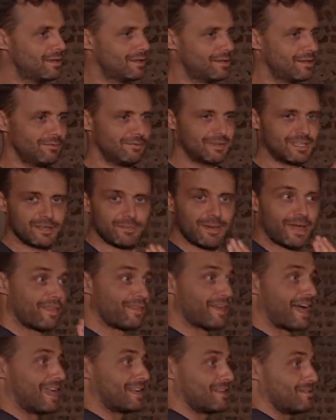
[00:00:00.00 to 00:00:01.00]
Yeah. Which is
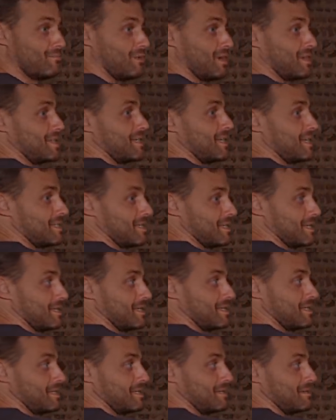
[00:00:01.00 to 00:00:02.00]
about that much
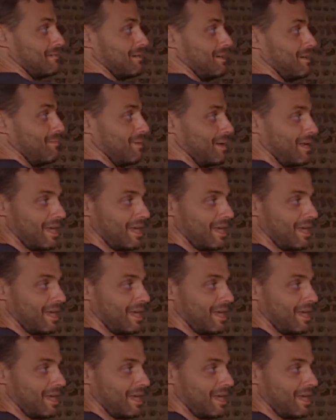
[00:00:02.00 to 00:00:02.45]
distance, right?